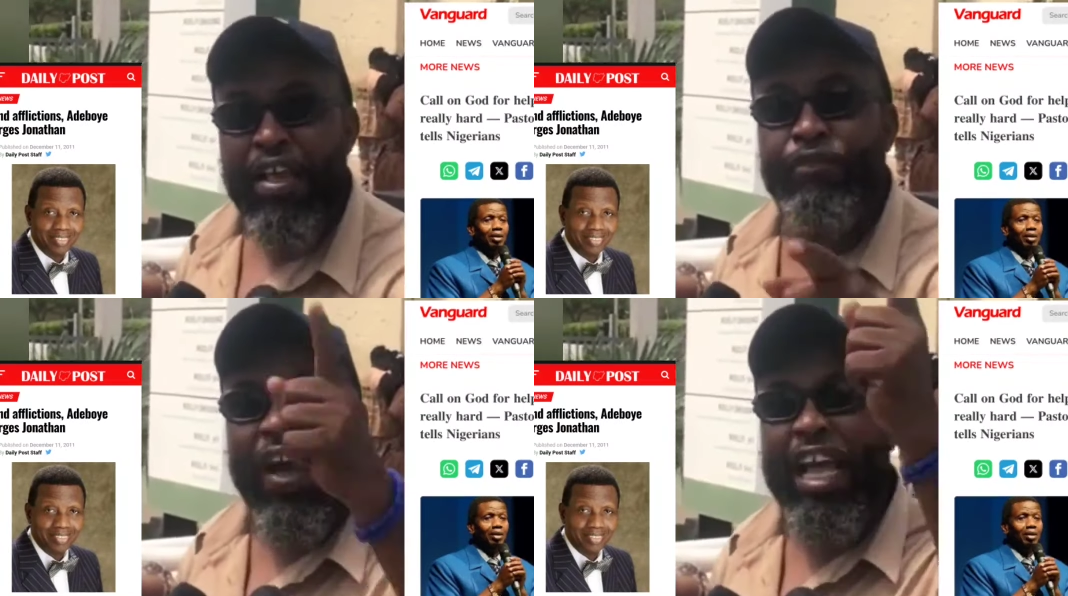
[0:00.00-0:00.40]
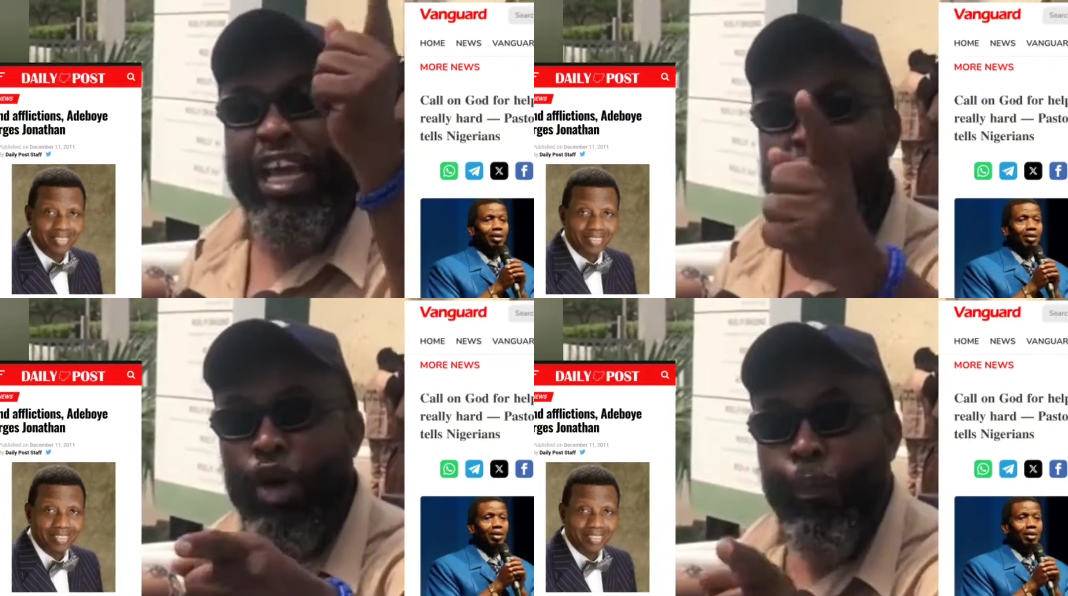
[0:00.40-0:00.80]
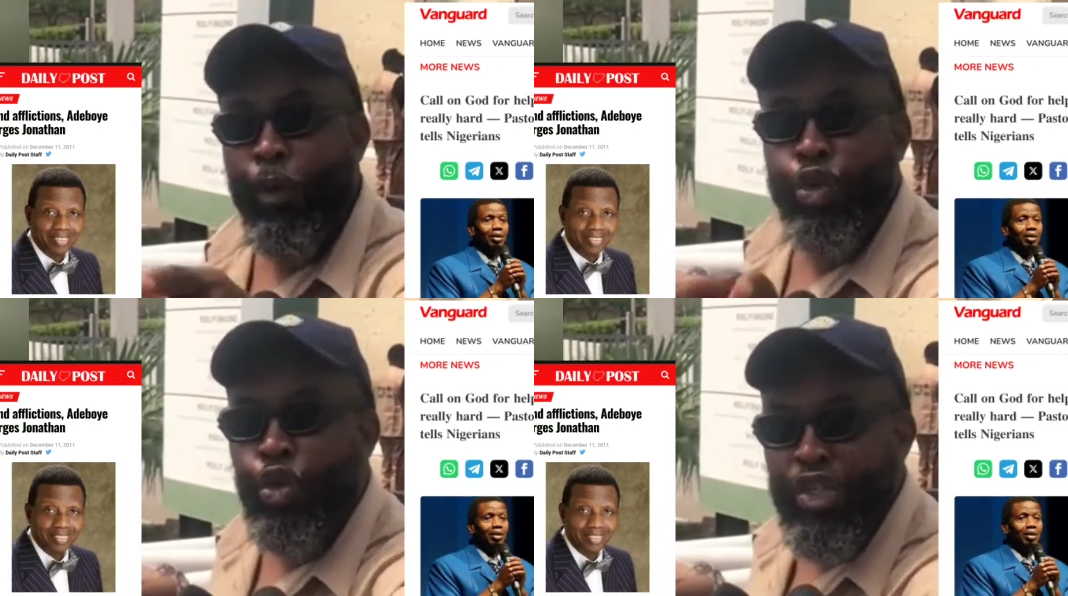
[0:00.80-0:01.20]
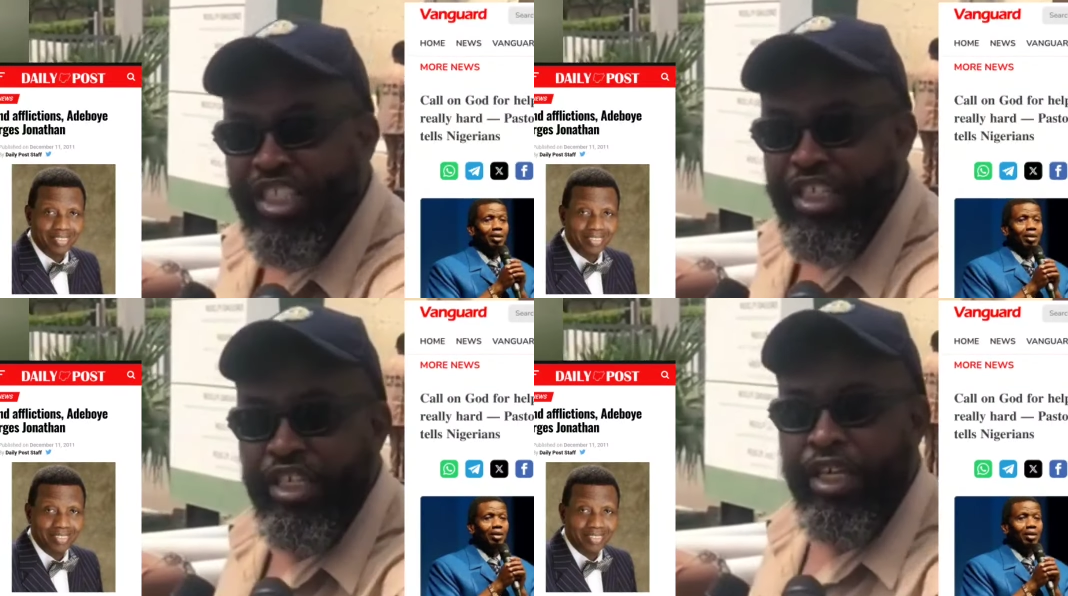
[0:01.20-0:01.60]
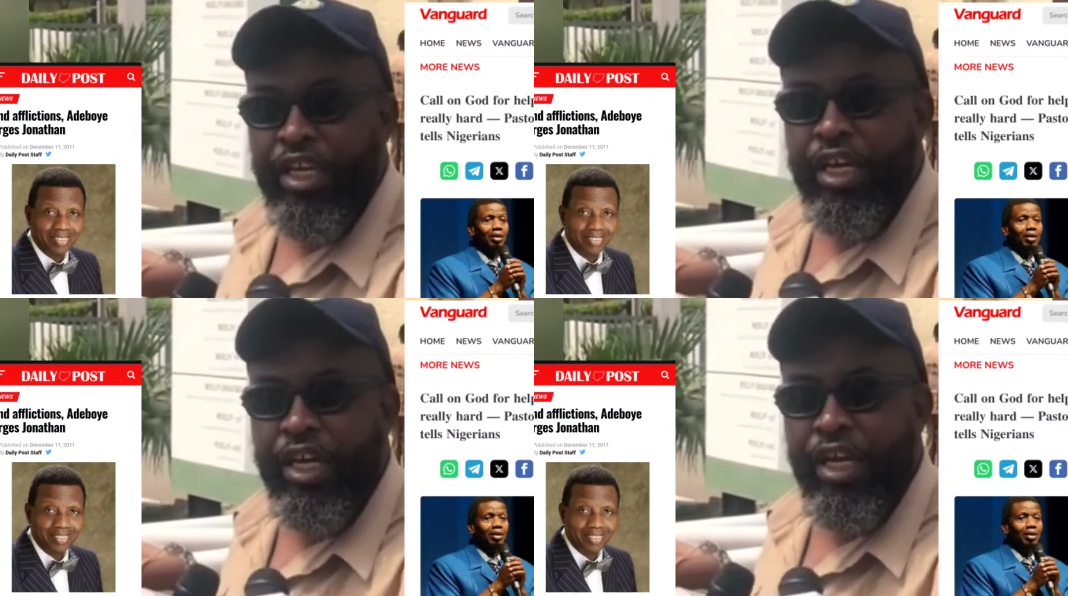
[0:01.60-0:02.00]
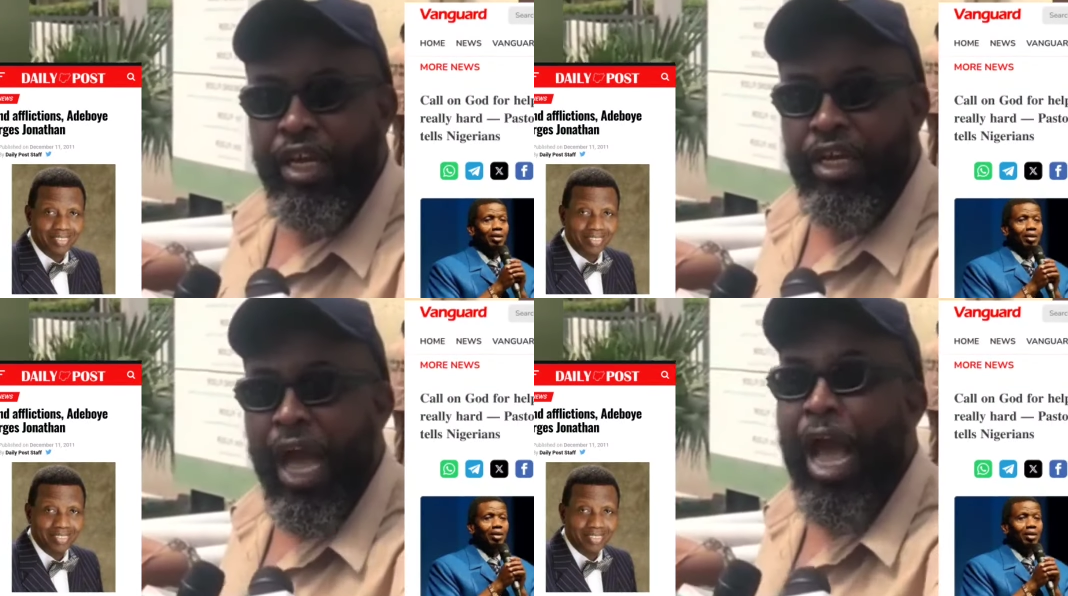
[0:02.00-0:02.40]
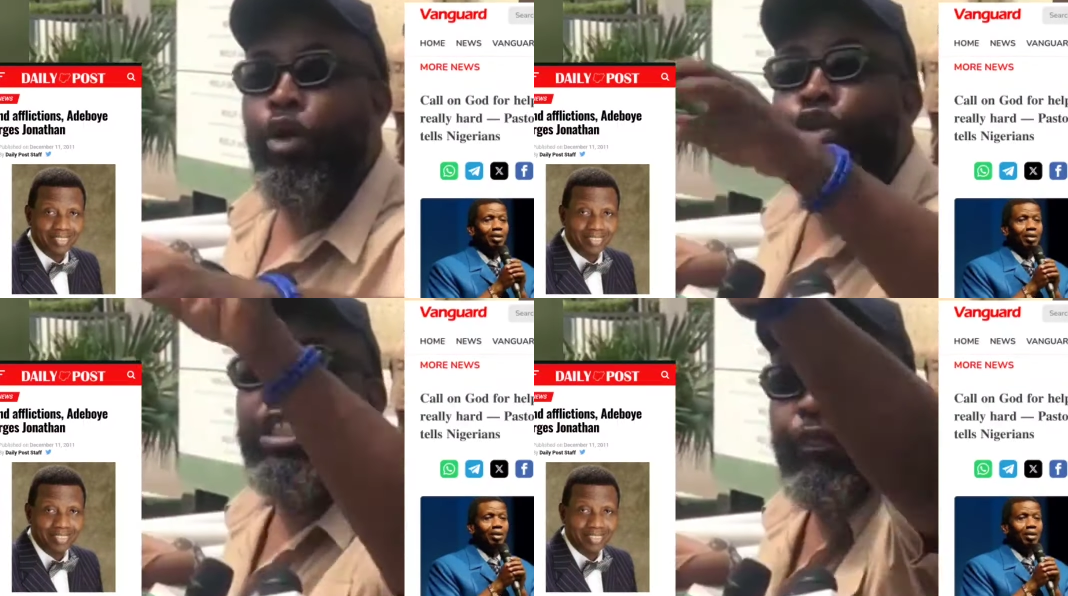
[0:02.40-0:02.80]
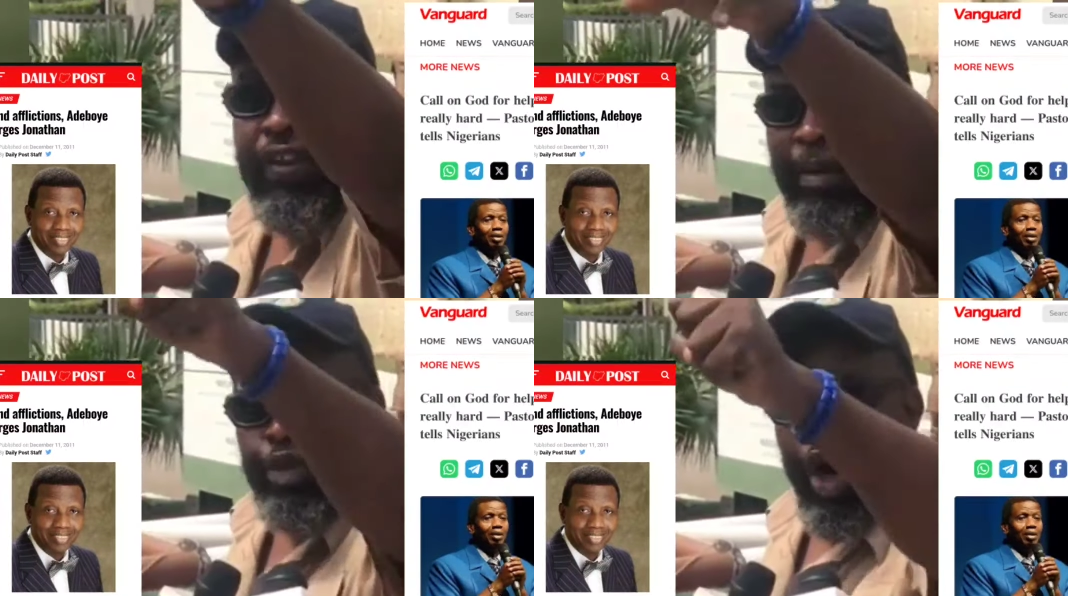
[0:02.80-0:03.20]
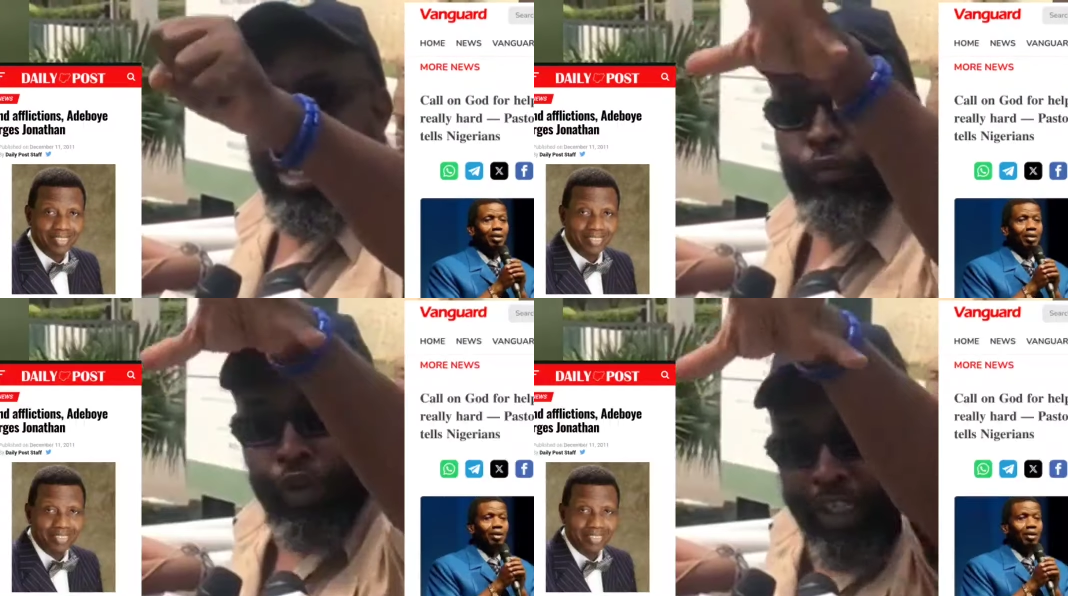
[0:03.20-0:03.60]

Speaker 1: if I get opportunity, I go thief them, John. Even